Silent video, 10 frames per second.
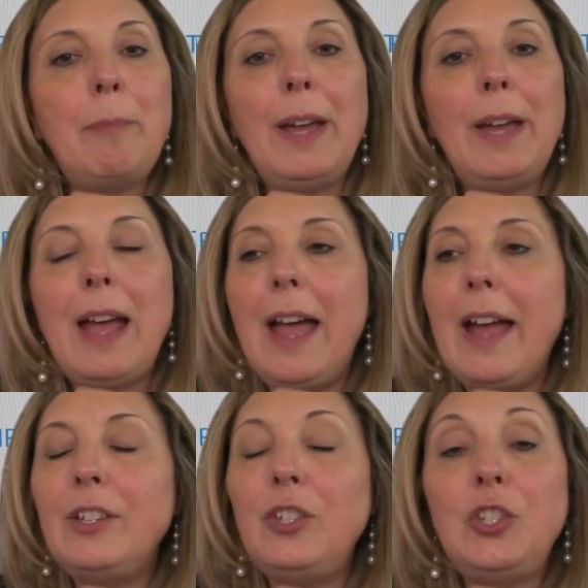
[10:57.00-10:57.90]
but
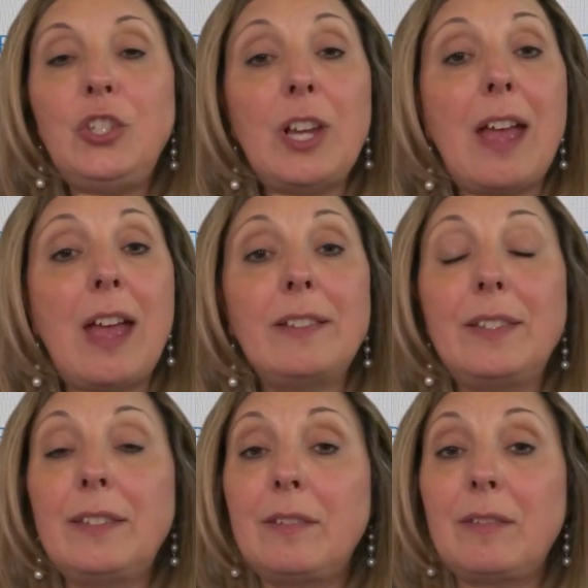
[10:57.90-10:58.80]
I
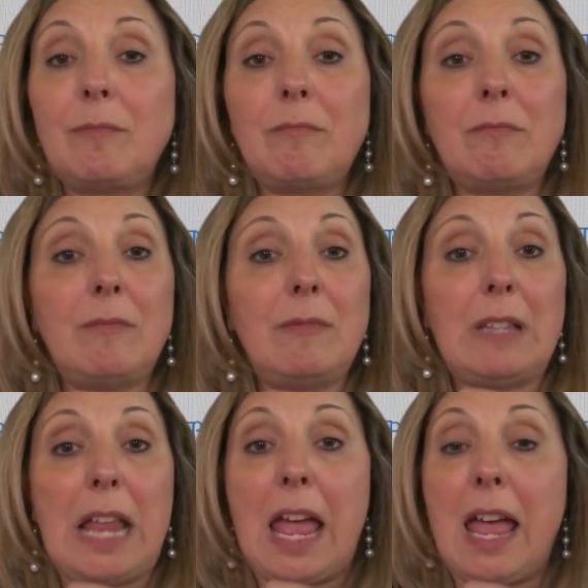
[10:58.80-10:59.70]
just
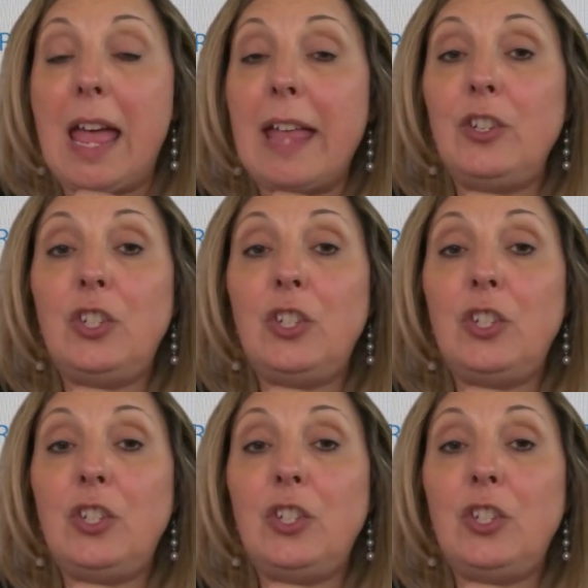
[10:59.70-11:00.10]
I